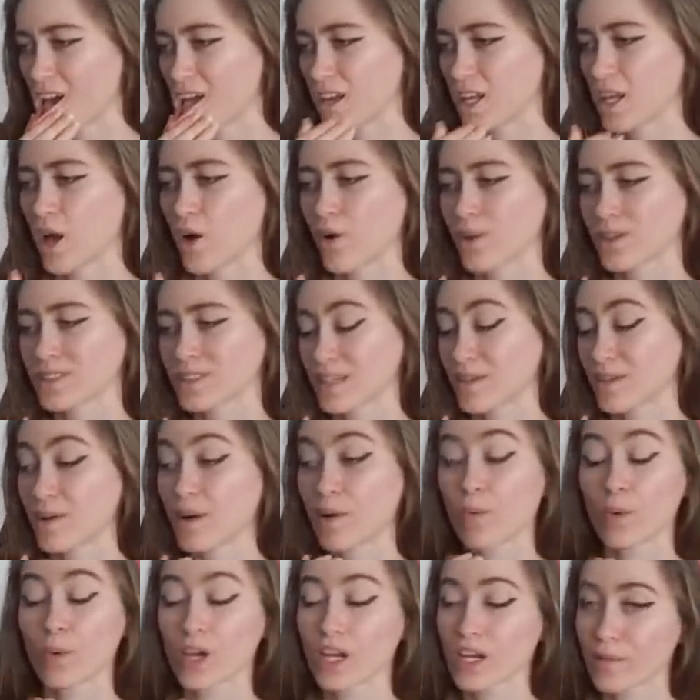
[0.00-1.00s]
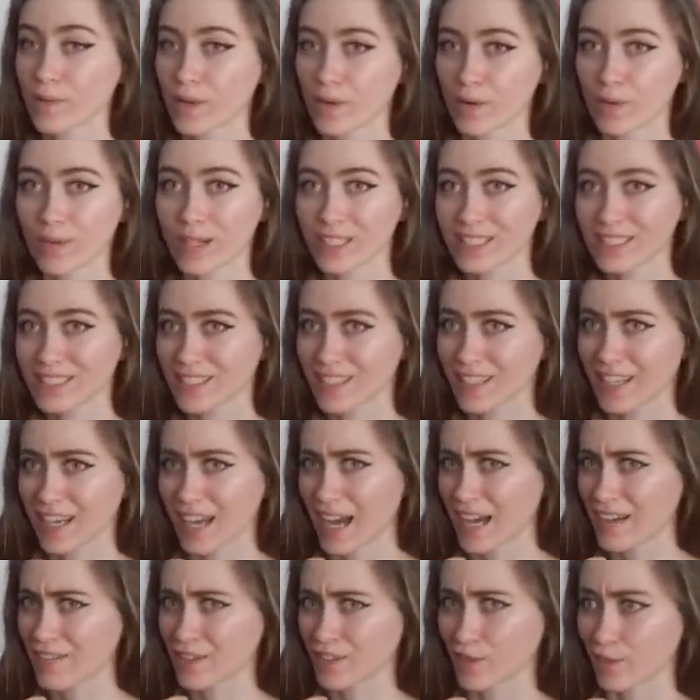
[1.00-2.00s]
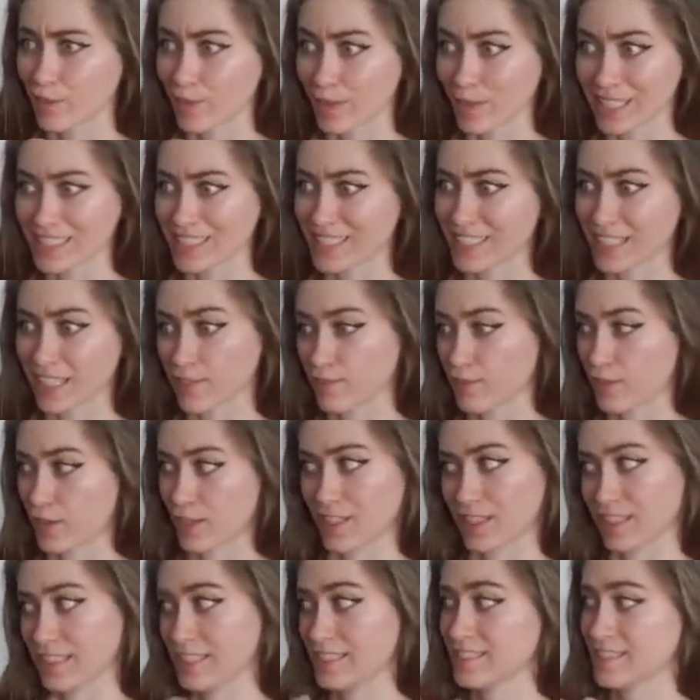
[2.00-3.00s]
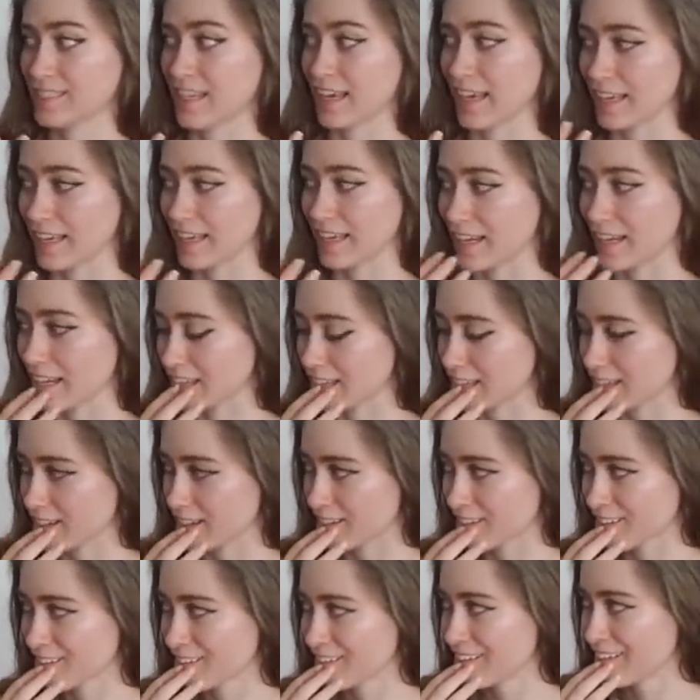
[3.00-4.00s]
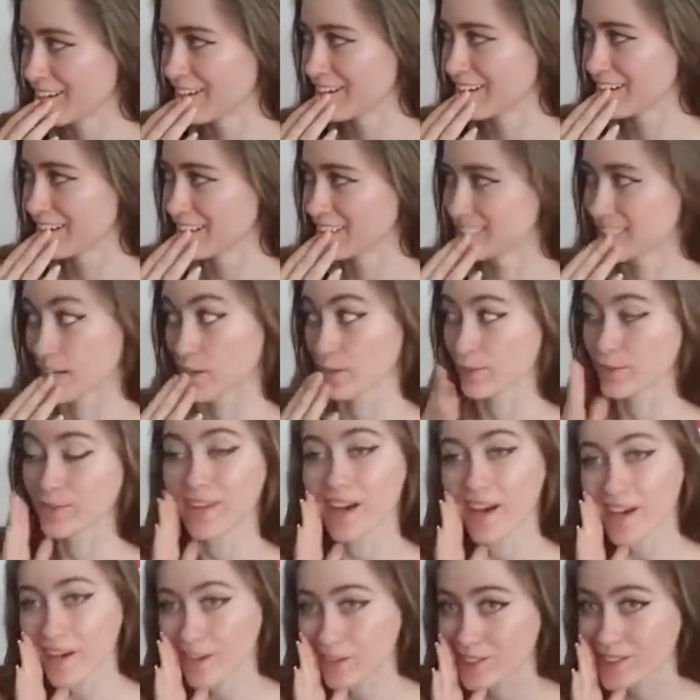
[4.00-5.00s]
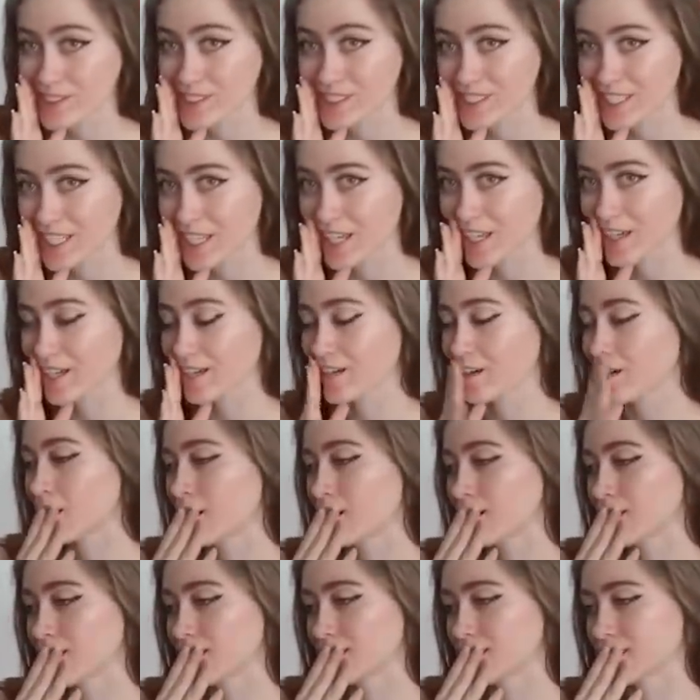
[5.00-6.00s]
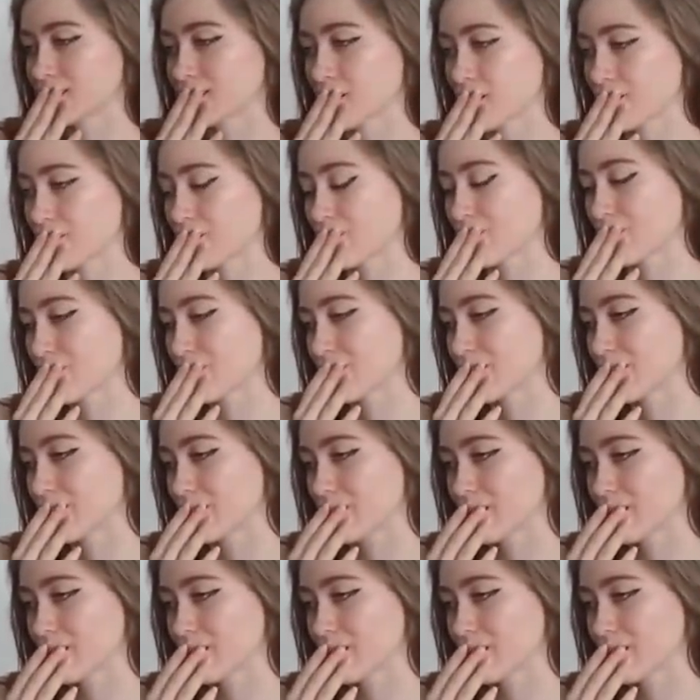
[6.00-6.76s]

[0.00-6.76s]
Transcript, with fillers: No, because it, it, wouldn't have been recently. I haven't recently fucking sang anything. I don't, I don't sing. So.